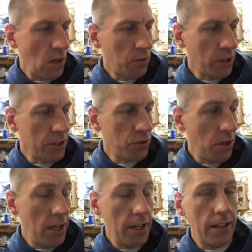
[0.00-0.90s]
we're going to
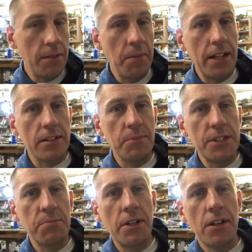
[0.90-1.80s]
try and make as
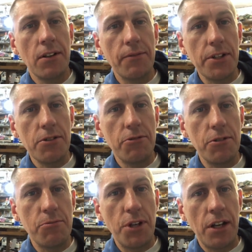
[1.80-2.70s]
much money off the
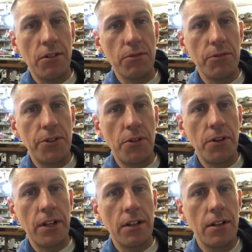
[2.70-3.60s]
YouTube channel
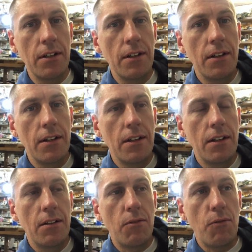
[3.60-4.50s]
during
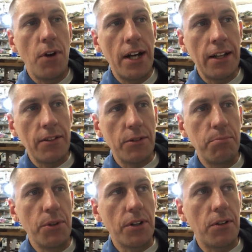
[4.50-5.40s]
writing this
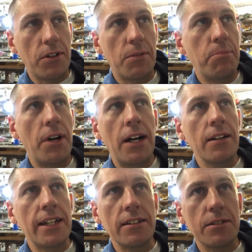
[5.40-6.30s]
book or
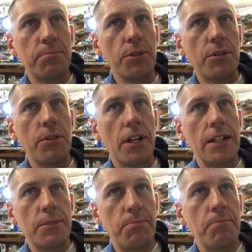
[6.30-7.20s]
compiling this book.
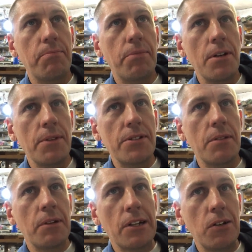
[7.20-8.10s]
It's pretty much,
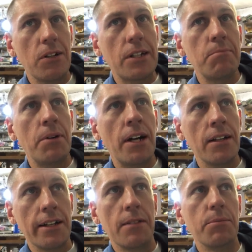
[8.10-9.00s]
I'm going to call it
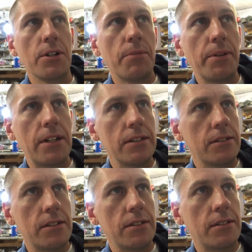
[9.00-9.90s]
compiling a book
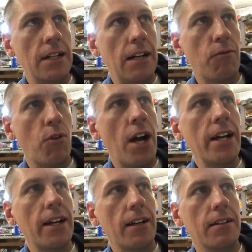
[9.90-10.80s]
because it's not
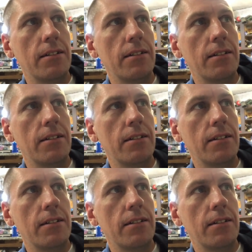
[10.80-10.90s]
writing.